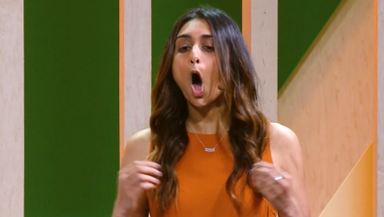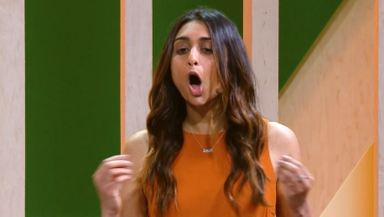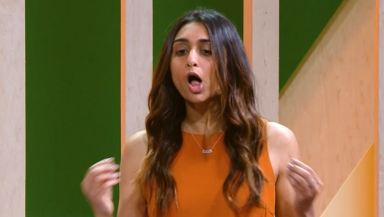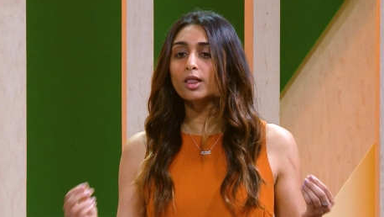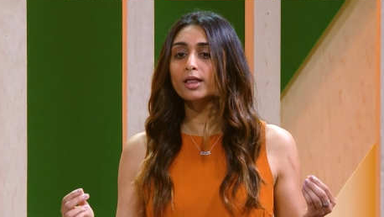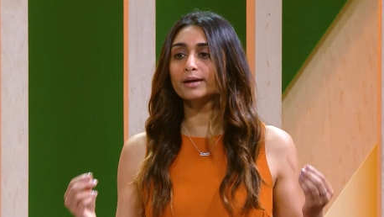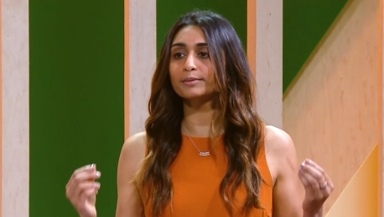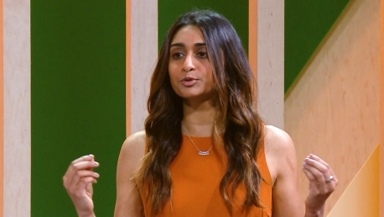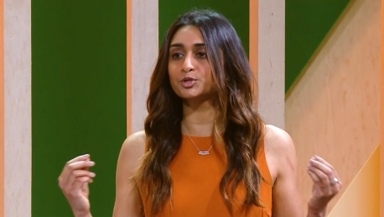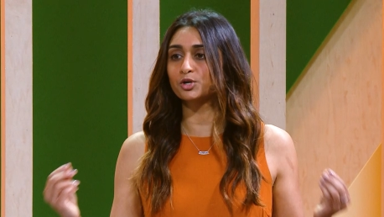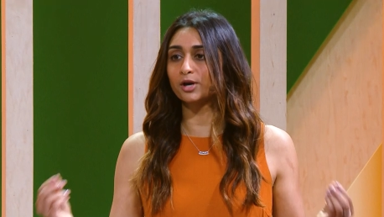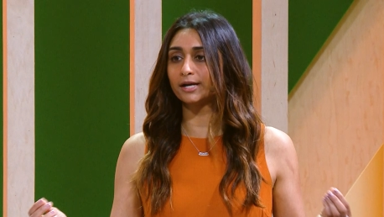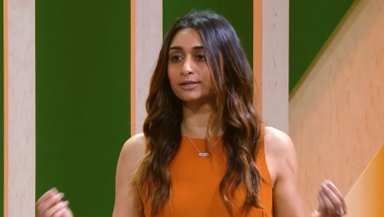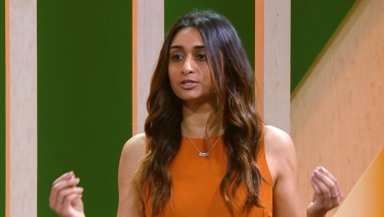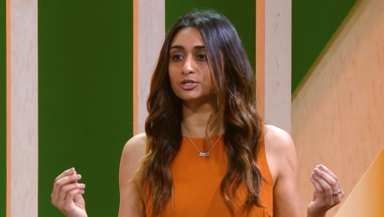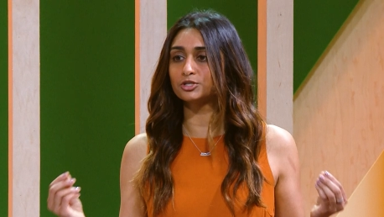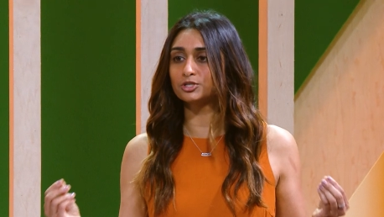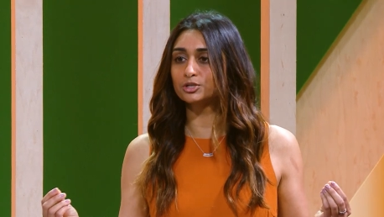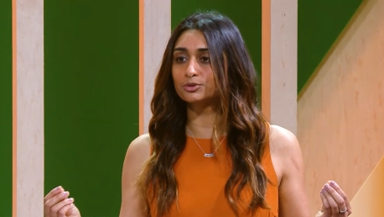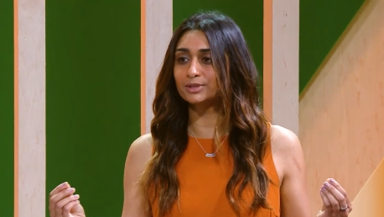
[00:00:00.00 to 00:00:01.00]
all I'm trying
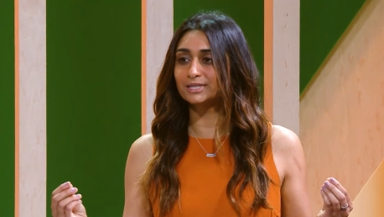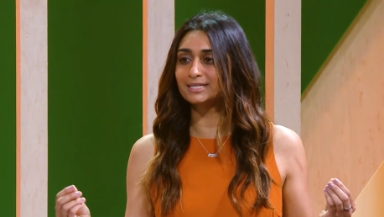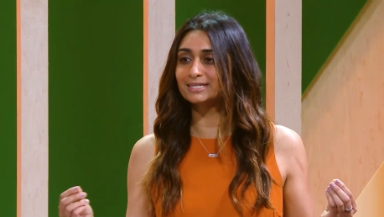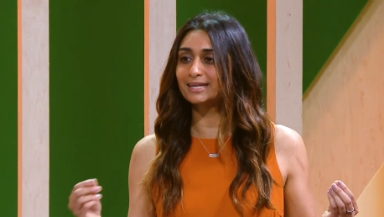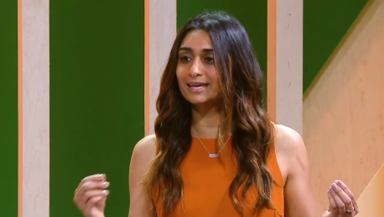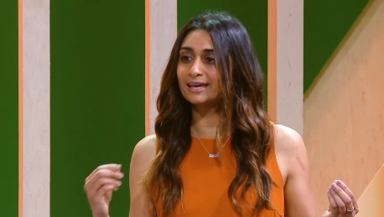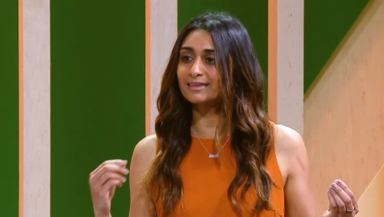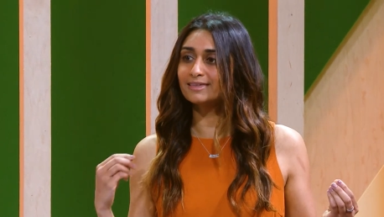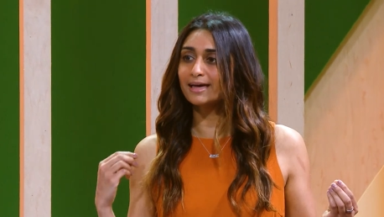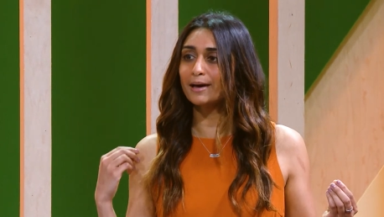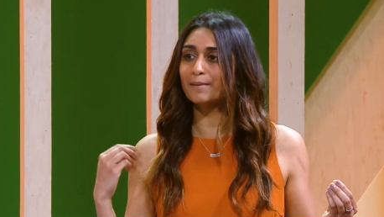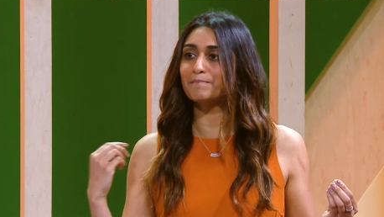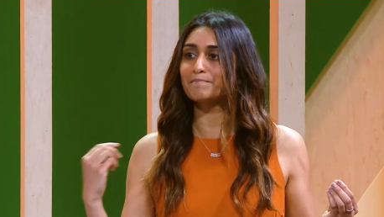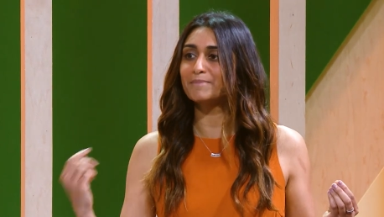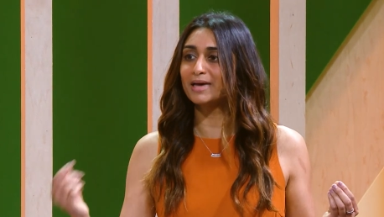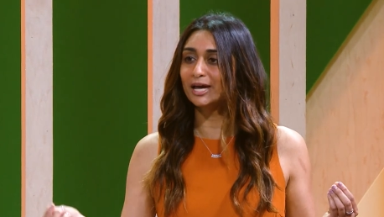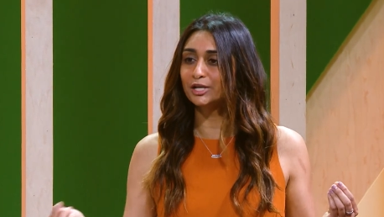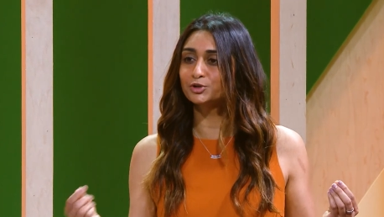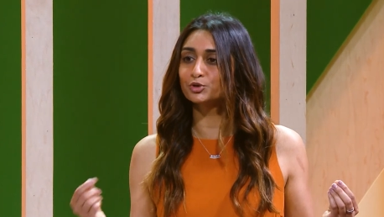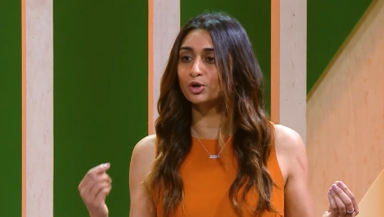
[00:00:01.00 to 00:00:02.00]
to do is take that
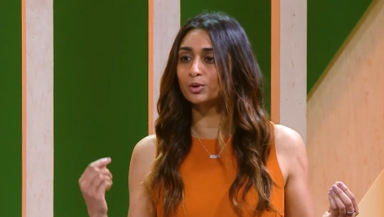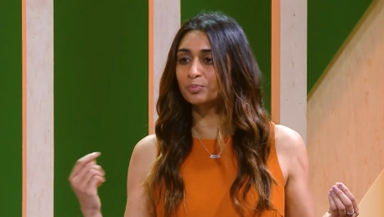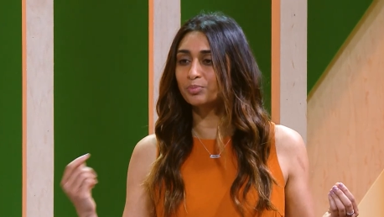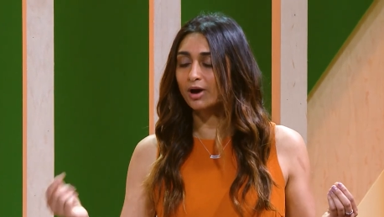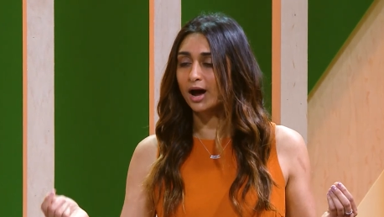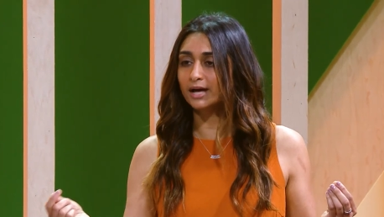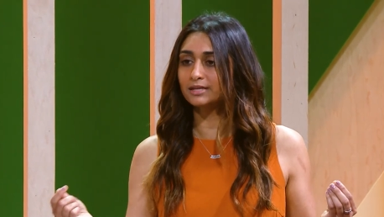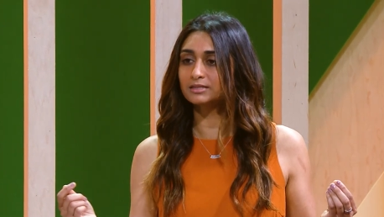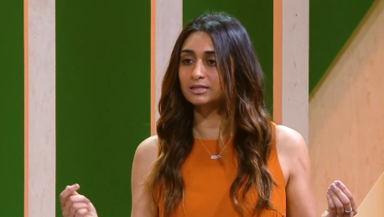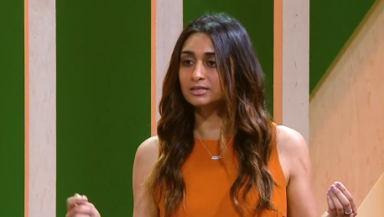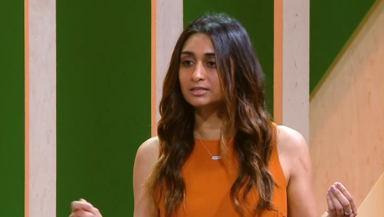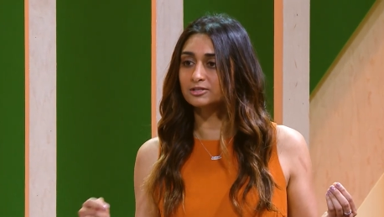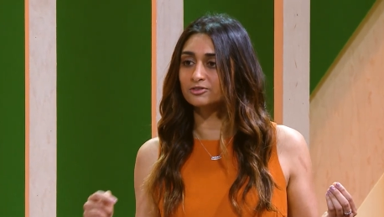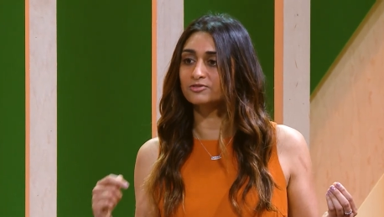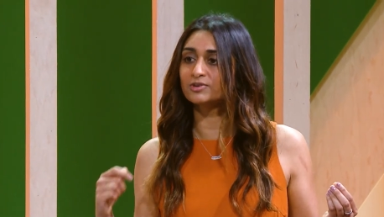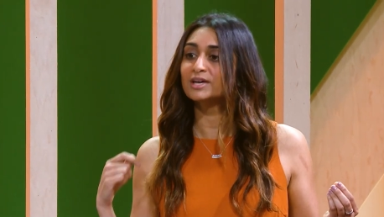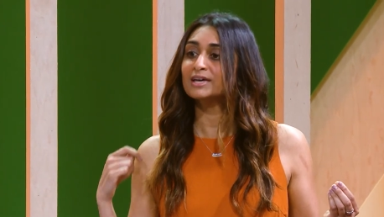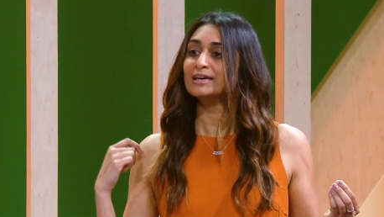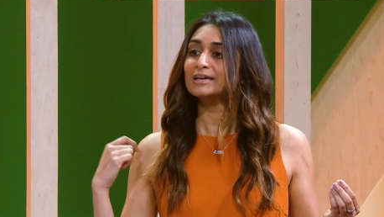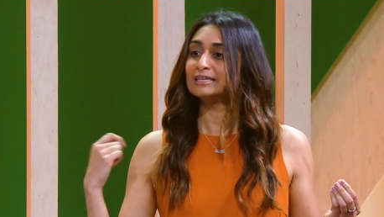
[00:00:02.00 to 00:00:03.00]
manual process of